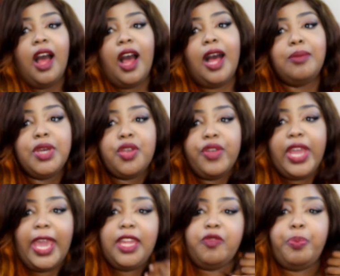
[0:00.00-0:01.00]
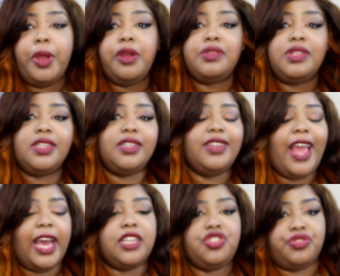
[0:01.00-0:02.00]
I'm a creative person
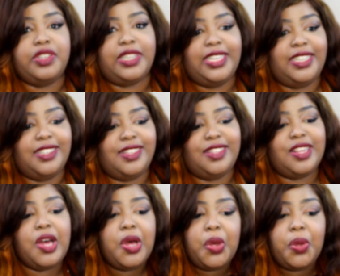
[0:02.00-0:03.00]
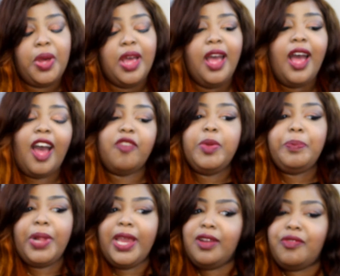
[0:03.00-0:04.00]
naturally. So I've been
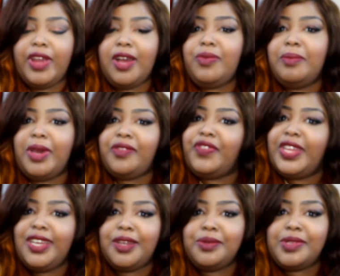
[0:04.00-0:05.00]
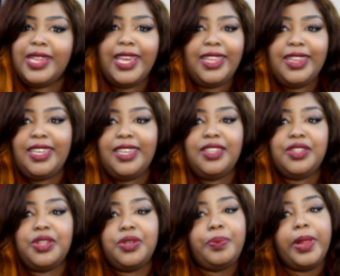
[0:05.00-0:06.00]
playing around with my videos lately, you
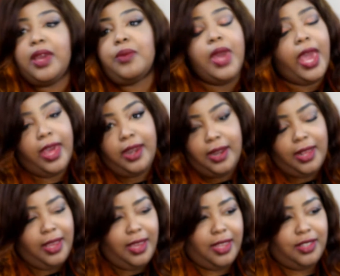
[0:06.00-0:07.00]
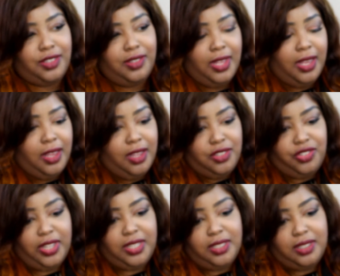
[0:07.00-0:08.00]
know, playing with editing and
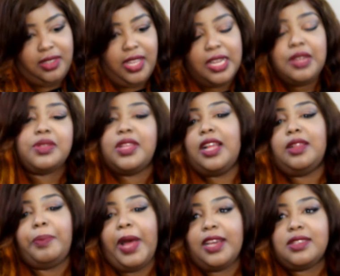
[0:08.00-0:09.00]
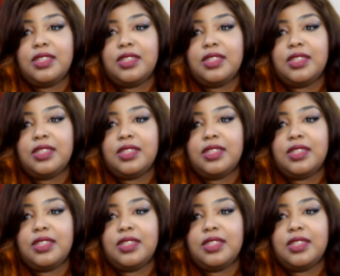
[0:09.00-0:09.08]
trying to think outside the box